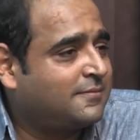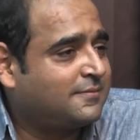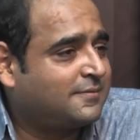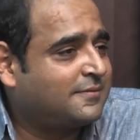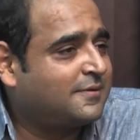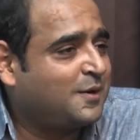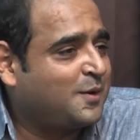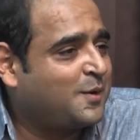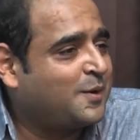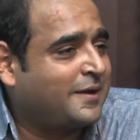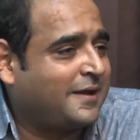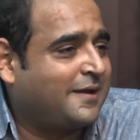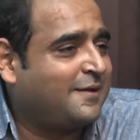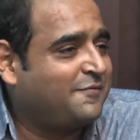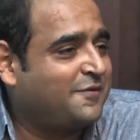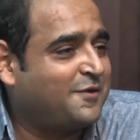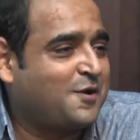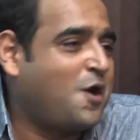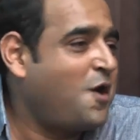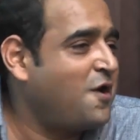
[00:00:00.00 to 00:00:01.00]
Huh. Okay,
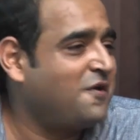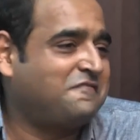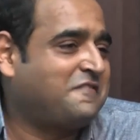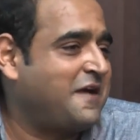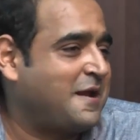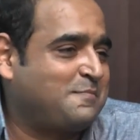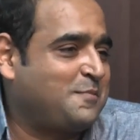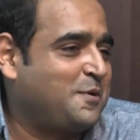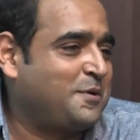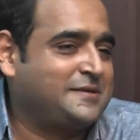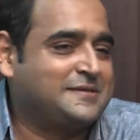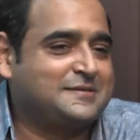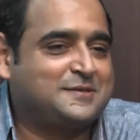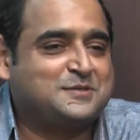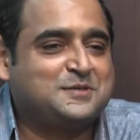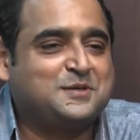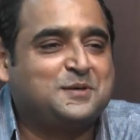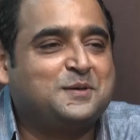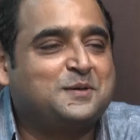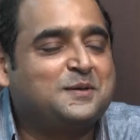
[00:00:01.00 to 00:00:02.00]
we were yeah. all fanboys.
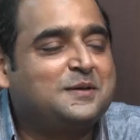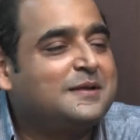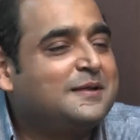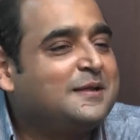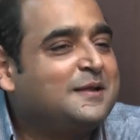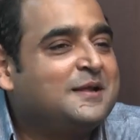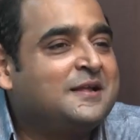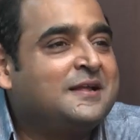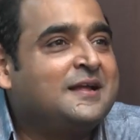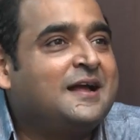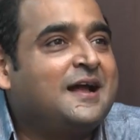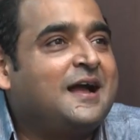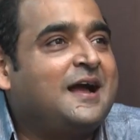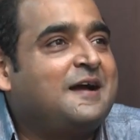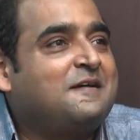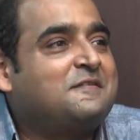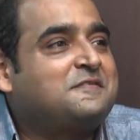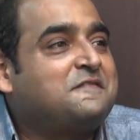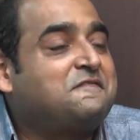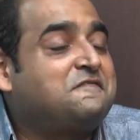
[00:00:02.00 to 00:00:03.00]
Huh. So
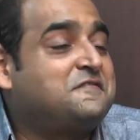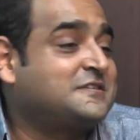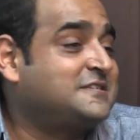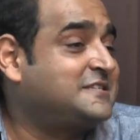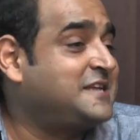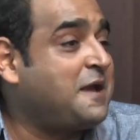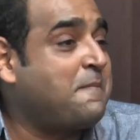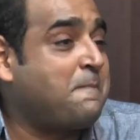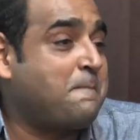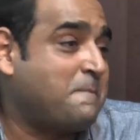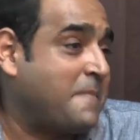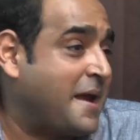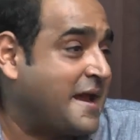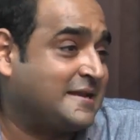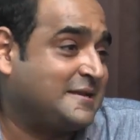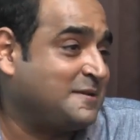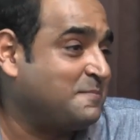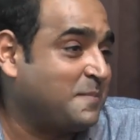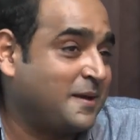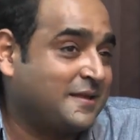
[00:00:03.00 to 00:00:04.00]
uh, the first day I
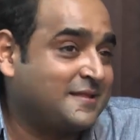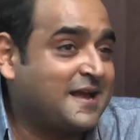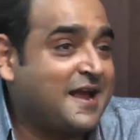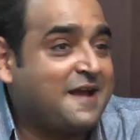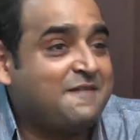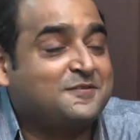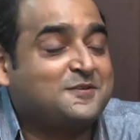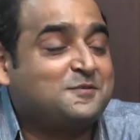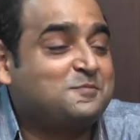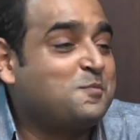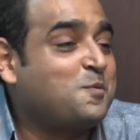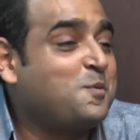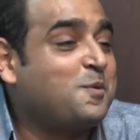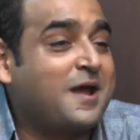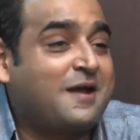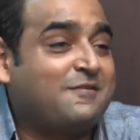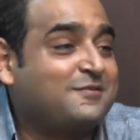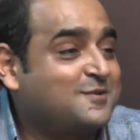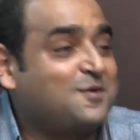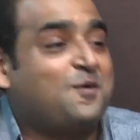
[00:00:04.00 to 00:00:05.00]
met him, I think I was more.
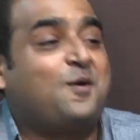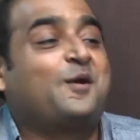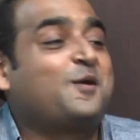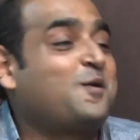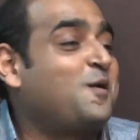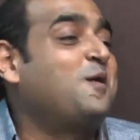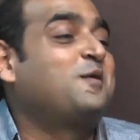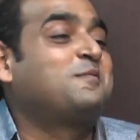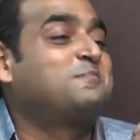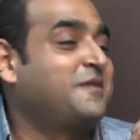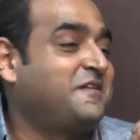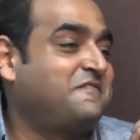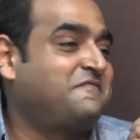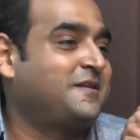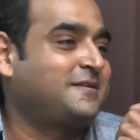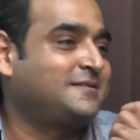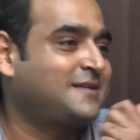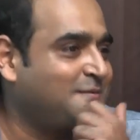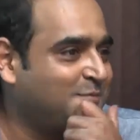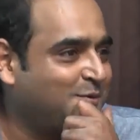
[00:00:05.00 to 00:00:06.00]
I was calling all my
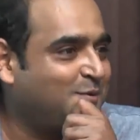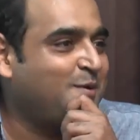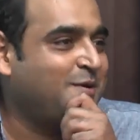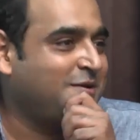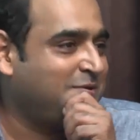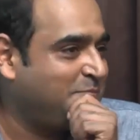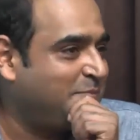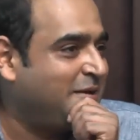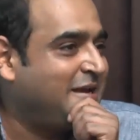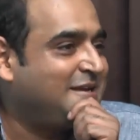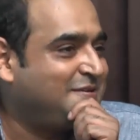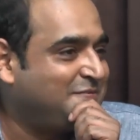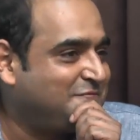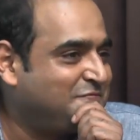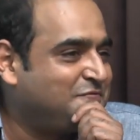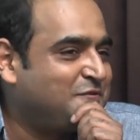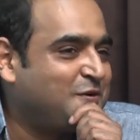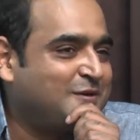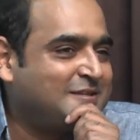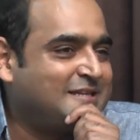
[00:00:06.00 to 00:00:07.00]
friends. I'm going to meet him
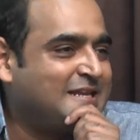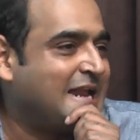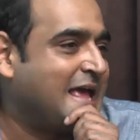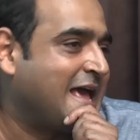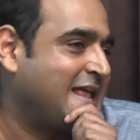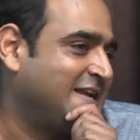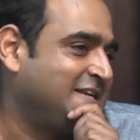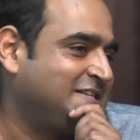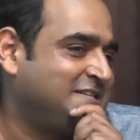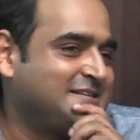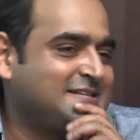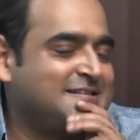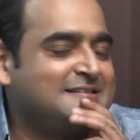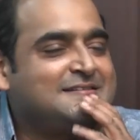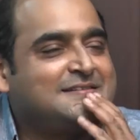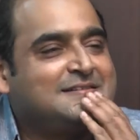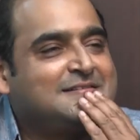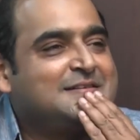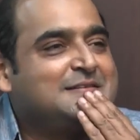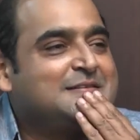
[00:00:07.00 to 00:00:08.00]
for the narration.
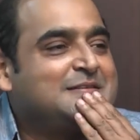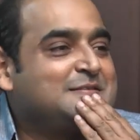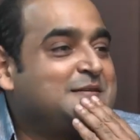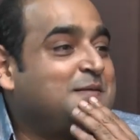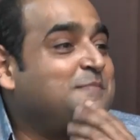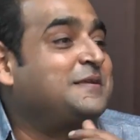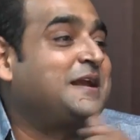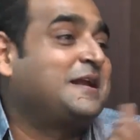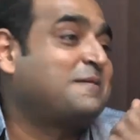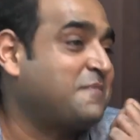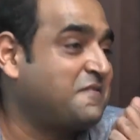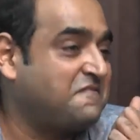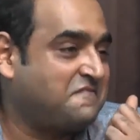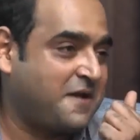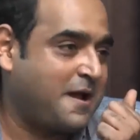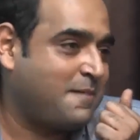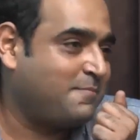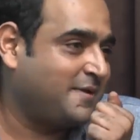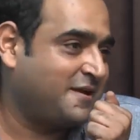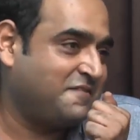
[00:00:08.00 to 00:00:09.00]
Huh. So I'm telling my
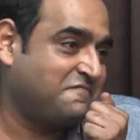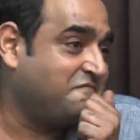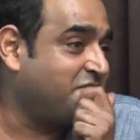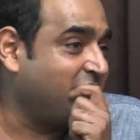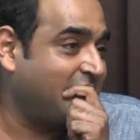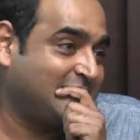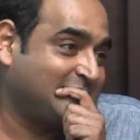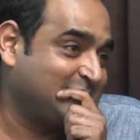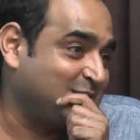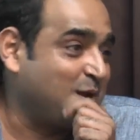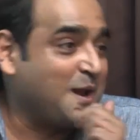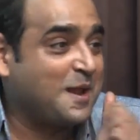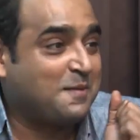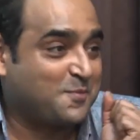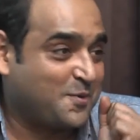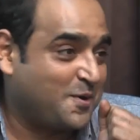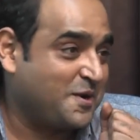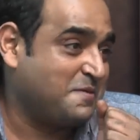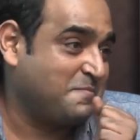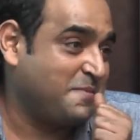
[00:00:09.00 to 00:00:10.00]
family and friends, and all,
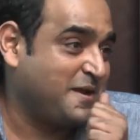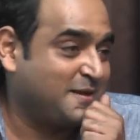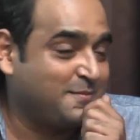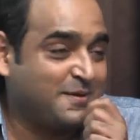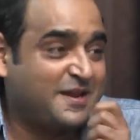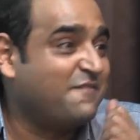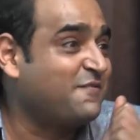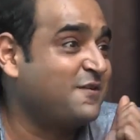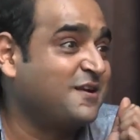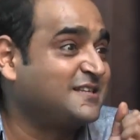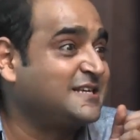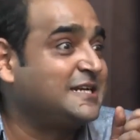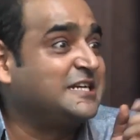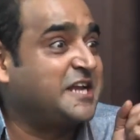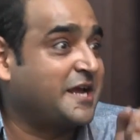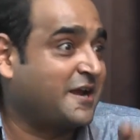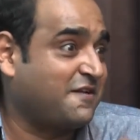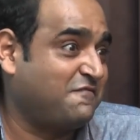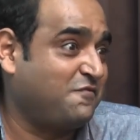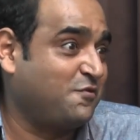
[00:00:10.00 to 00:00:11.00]
I'm going to meet him. And everyone said,
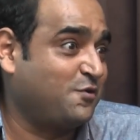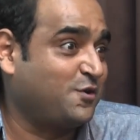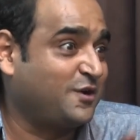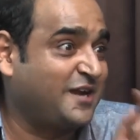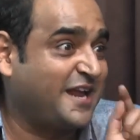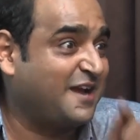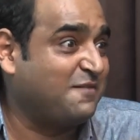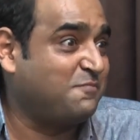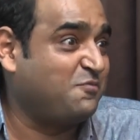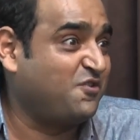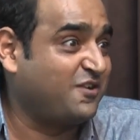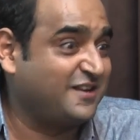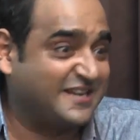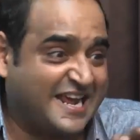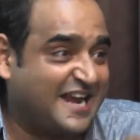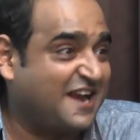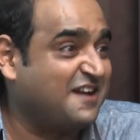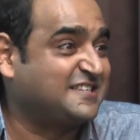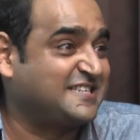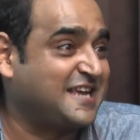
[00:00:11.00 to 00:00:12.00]
"Take a photo, take a photo,
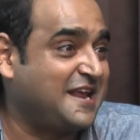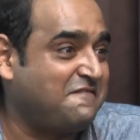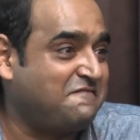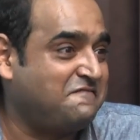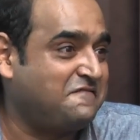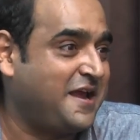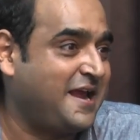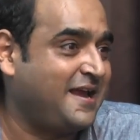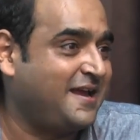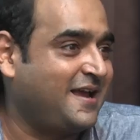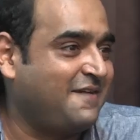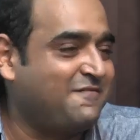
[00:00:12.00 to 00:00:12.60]
take a selfie."